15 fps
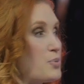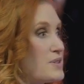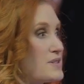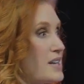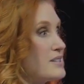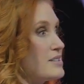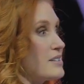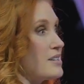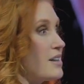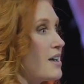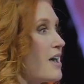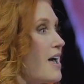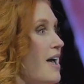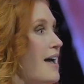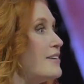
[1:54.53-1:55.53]
presented,
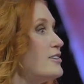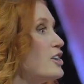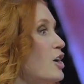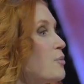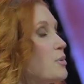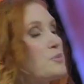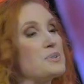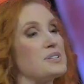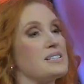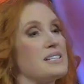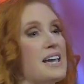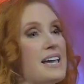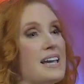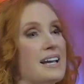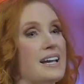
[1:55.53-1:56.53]
and no one was
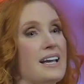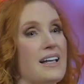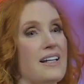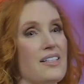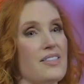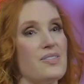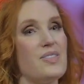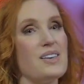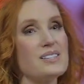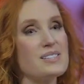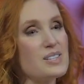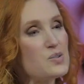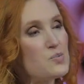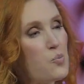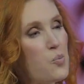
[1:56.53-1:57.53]
saying,
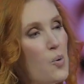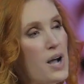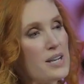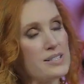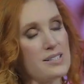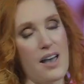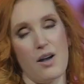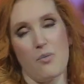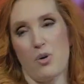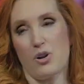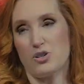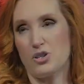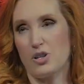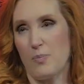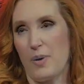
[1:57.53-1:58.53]
this is what I
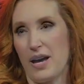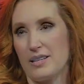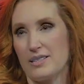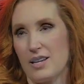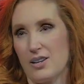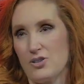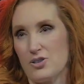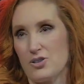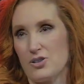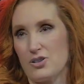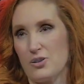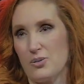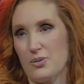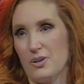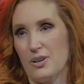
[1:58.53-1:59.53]
want you to pay attention
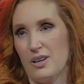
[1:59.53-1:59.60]
to.